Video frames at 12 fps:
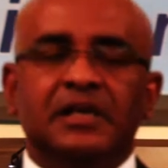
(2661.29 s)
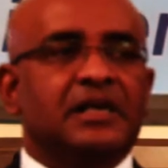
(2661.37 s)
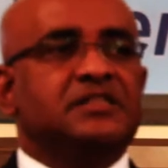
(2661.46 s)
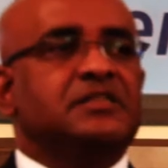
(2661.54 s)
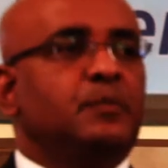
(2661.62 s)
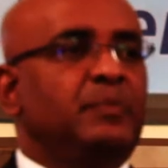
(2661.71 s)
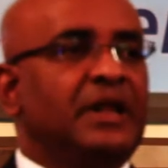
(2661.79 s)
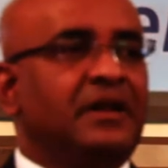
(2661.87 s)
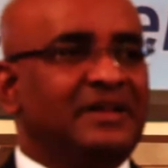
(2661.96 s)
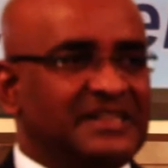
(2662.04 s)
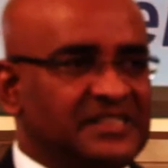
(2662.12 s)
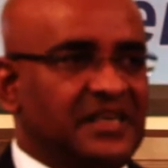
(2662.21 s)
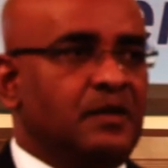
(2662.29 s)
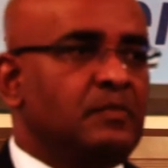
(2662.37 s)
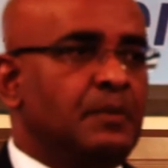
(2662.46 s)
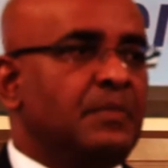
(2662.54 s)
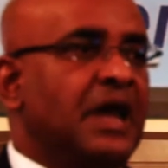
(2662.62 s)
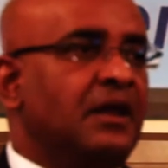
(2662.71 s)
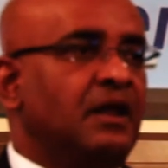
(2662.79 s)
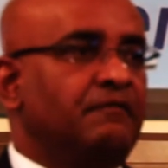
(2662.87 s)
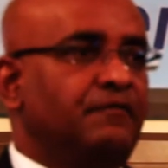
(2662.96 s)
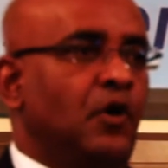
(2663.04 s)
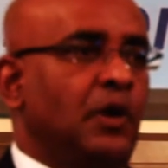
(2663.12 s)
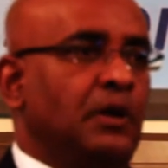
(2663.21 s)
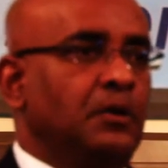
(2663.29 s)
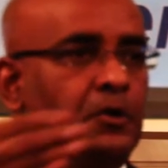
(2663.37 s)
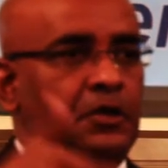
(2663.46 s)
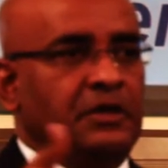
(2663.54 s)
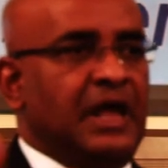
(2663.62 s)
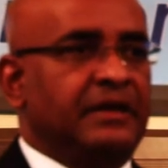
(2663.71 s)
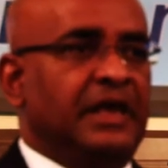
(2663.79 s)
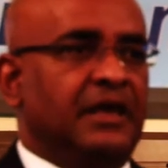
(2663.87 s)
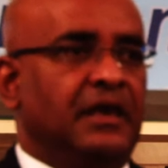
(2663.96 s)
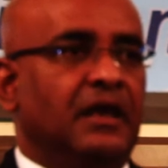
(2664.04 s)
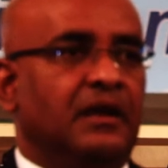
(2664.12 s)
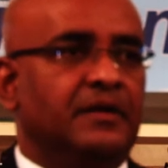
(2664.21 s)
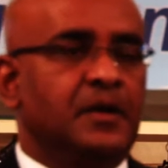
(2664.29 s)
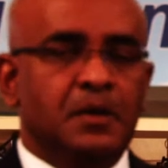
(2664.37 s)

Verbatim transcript: is to build the same amount of fall that they killed.